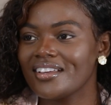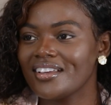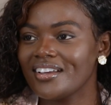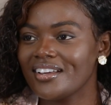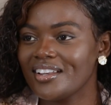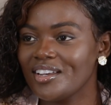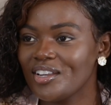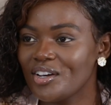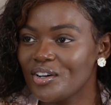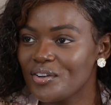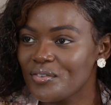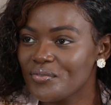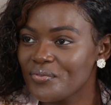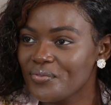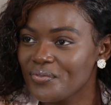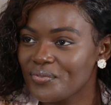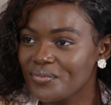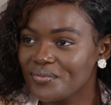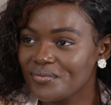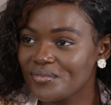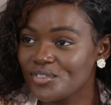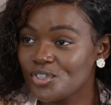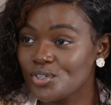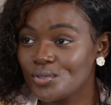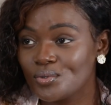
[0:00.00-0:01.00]
I love
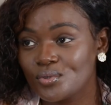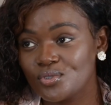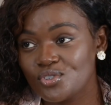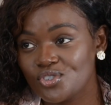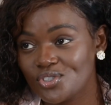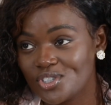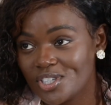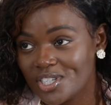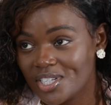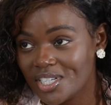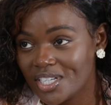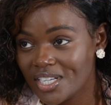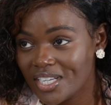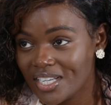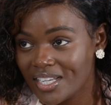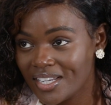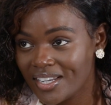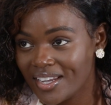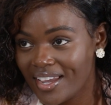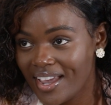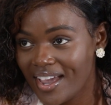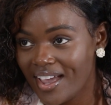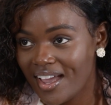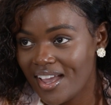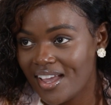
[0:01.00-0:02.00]
children,
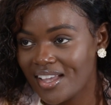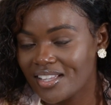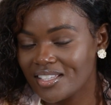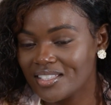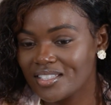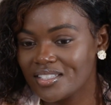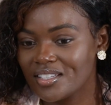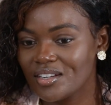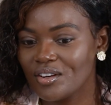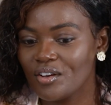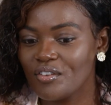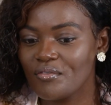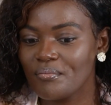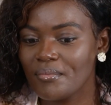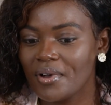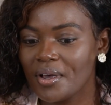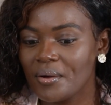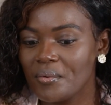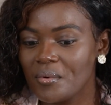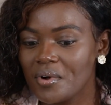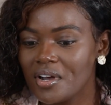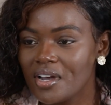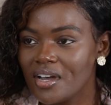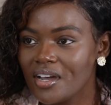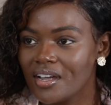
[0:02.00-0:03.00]
and a lot of my
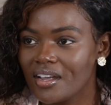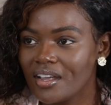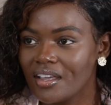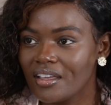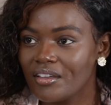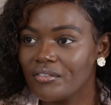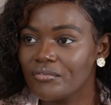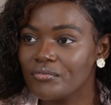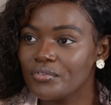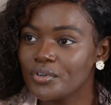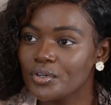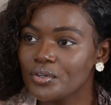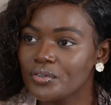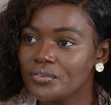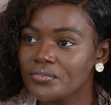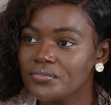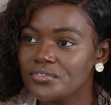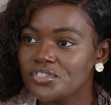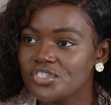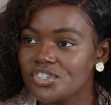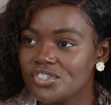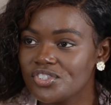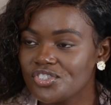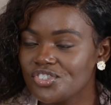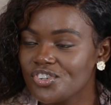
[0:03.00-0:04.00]
work
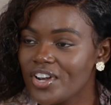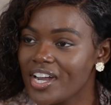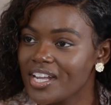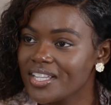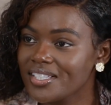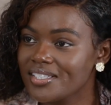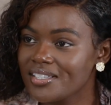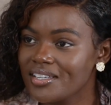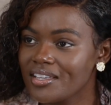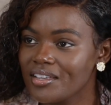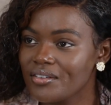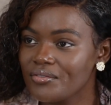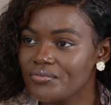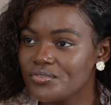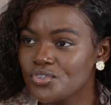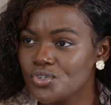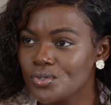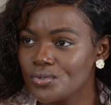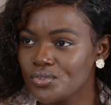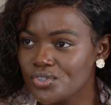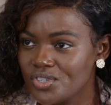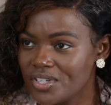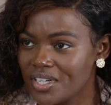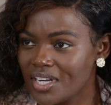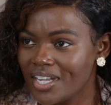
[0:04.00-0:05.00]
involves just trying to give
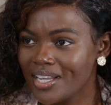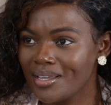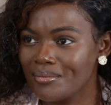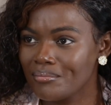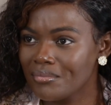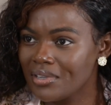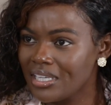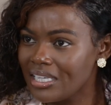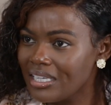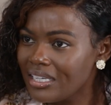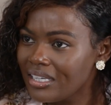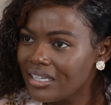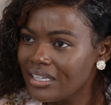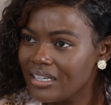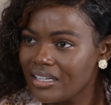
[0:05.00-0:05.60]
children like me